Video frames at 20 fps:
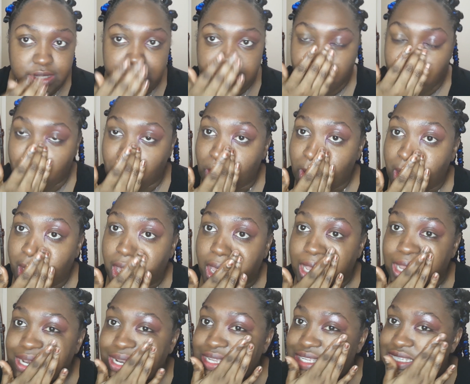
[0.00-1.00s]
So
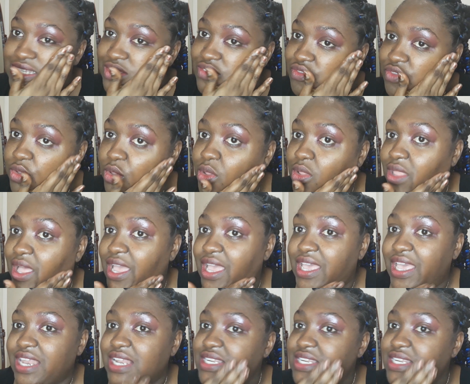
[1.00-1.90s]
it doesn't feel like,